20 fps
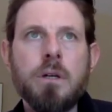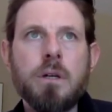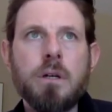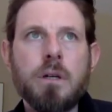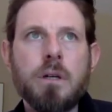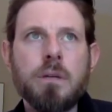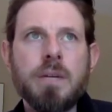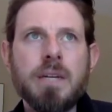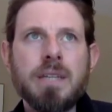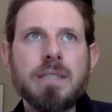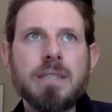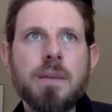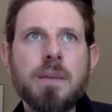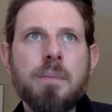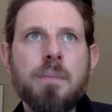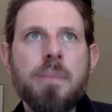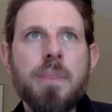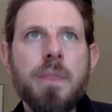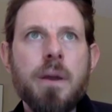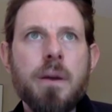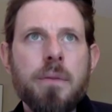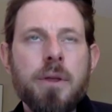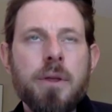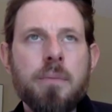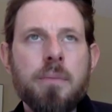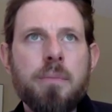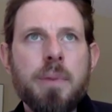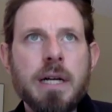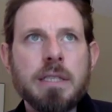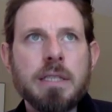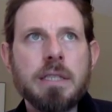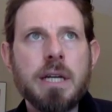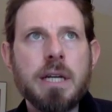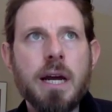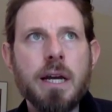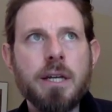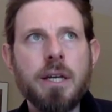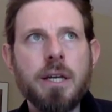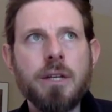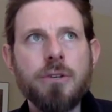uh, that's the, the, the best
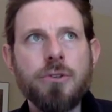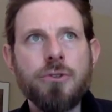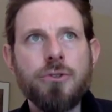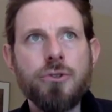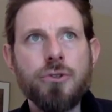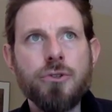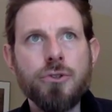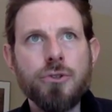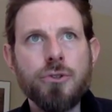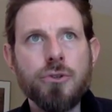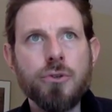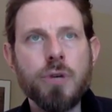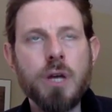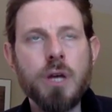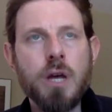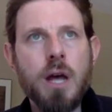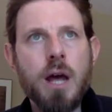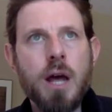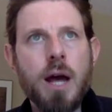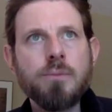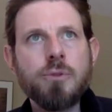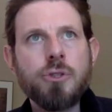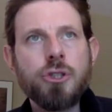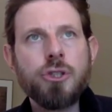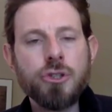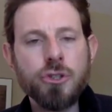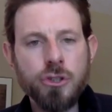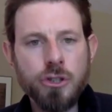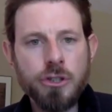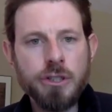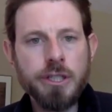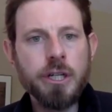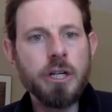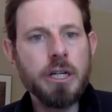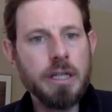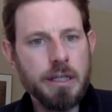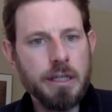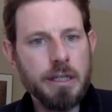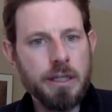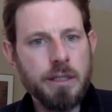I can do. I'm sure
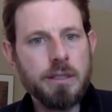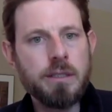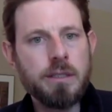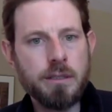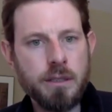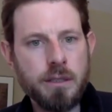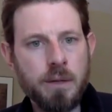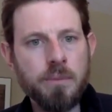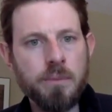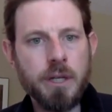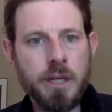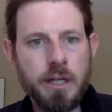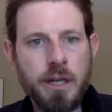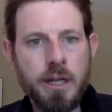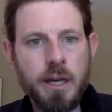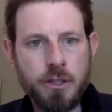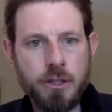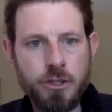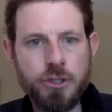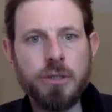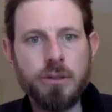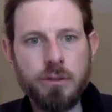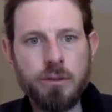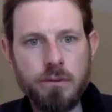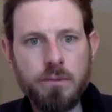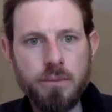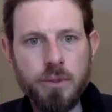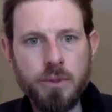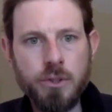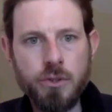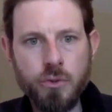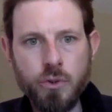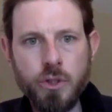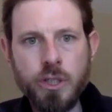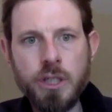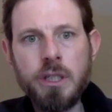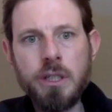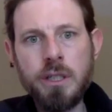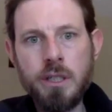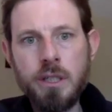there is some connection
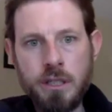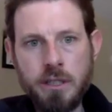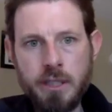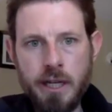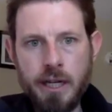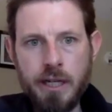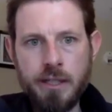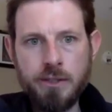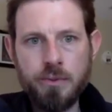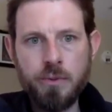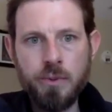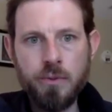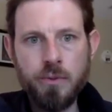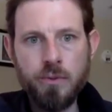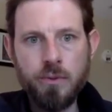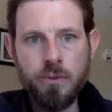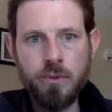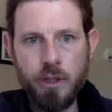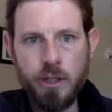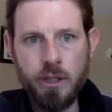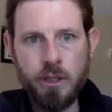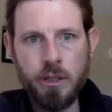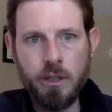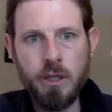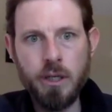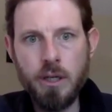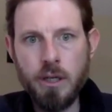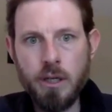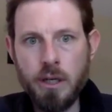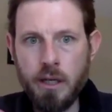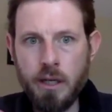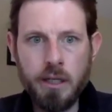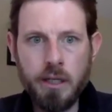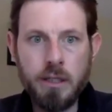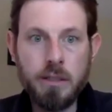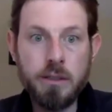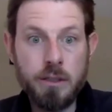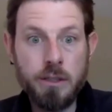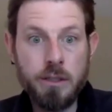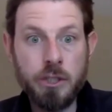between the attachment wounding
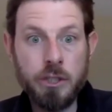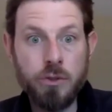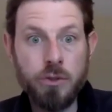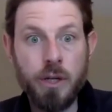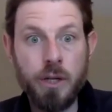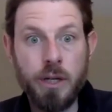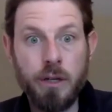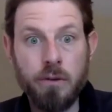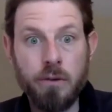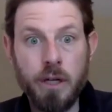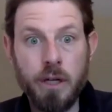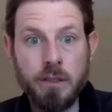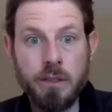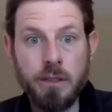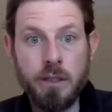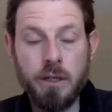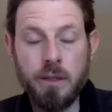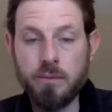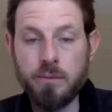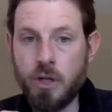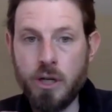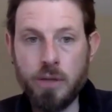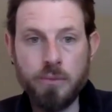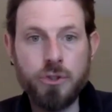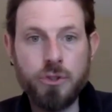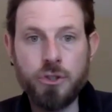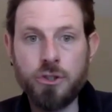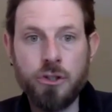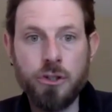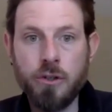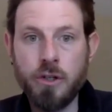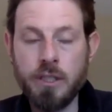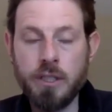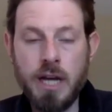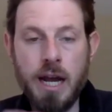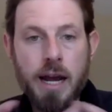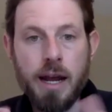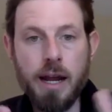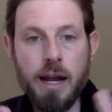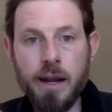and sexual anorexia. I'm, I'm sure there,
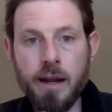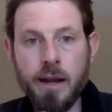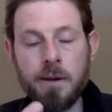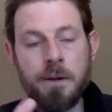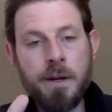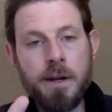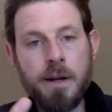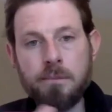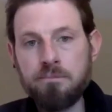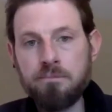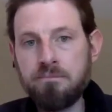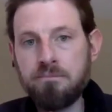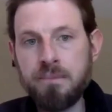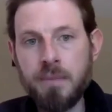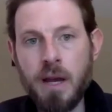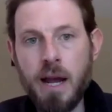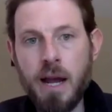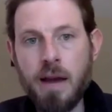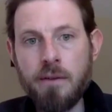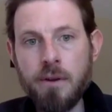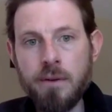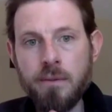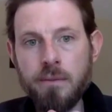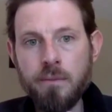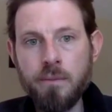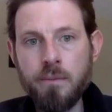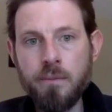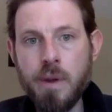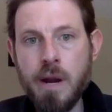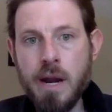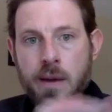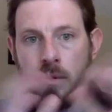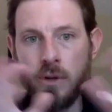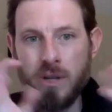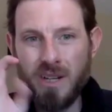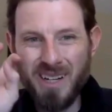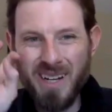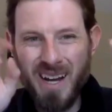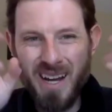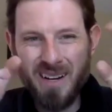I, I haven't been able
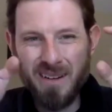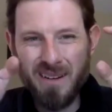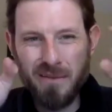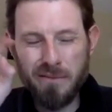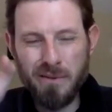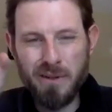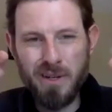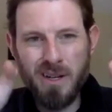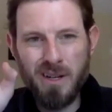to kind of